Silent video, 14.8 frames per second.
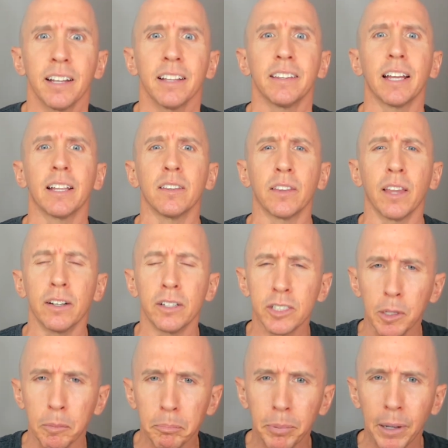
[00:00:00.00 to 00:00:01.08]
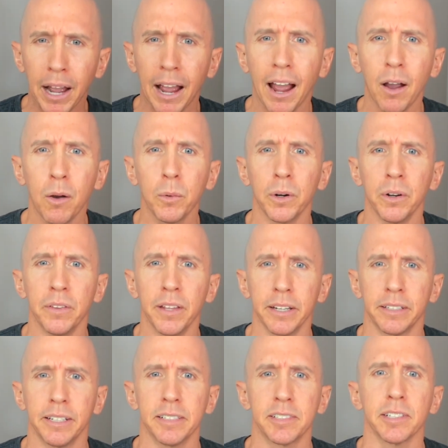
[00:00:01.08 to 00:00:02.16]
that there's a power
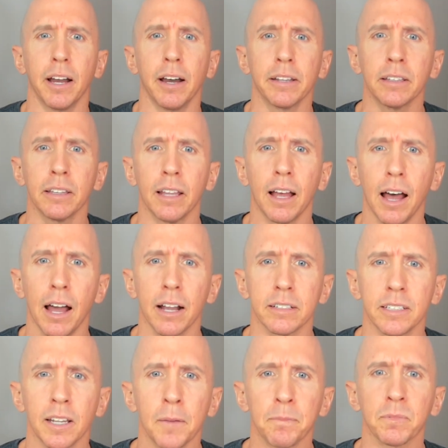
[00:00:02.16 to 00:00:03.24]
that gets unlocked